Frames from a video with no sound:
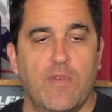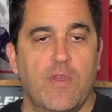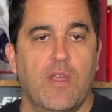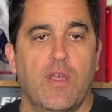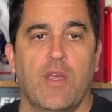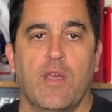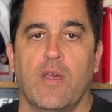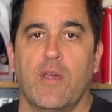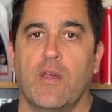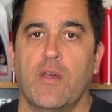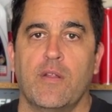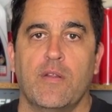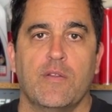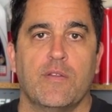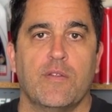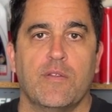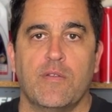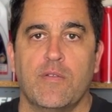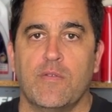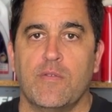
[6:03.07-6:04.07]

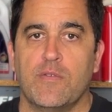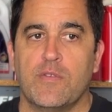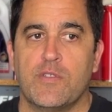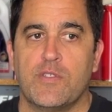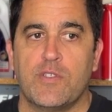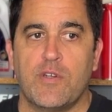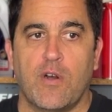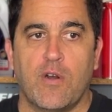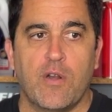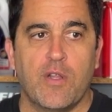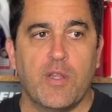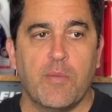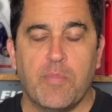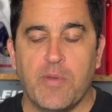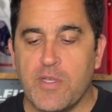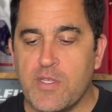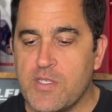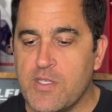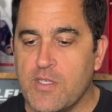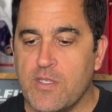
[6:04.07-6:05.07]
and started the
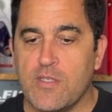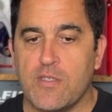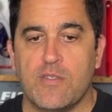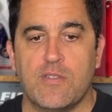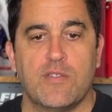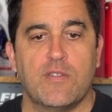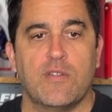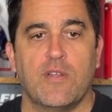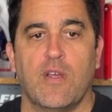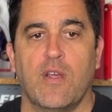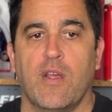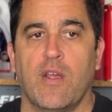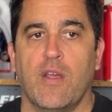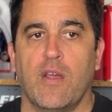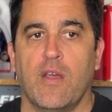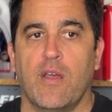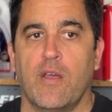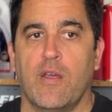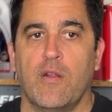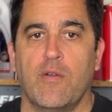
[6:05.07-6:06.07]
business,
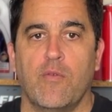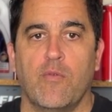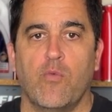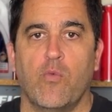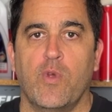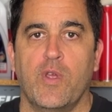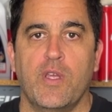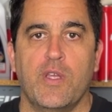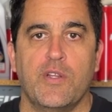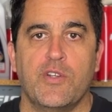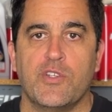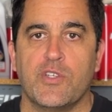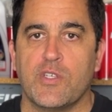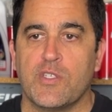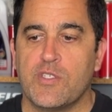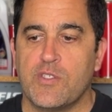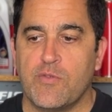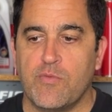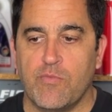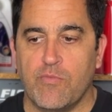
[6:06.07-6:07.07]
and we
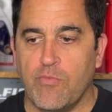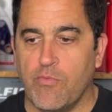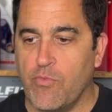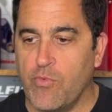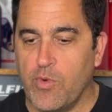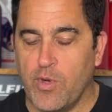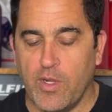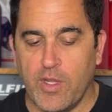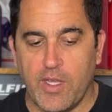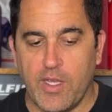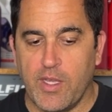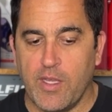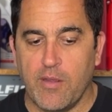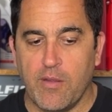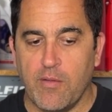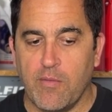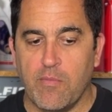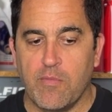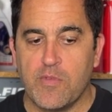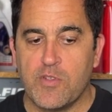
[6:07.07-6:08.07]
just
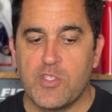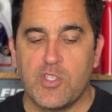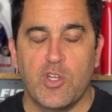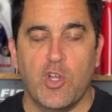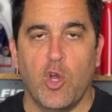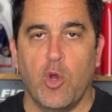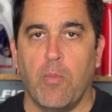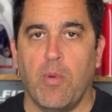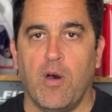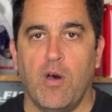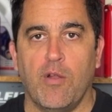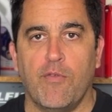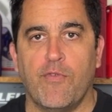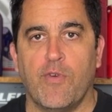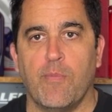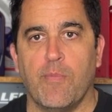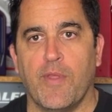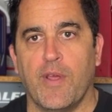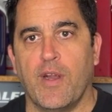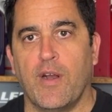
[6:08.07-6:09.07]
really snowballed
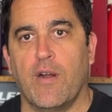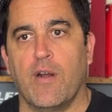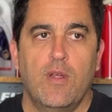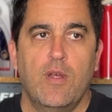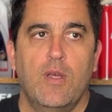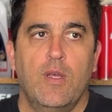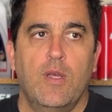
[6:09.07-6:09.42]
from there.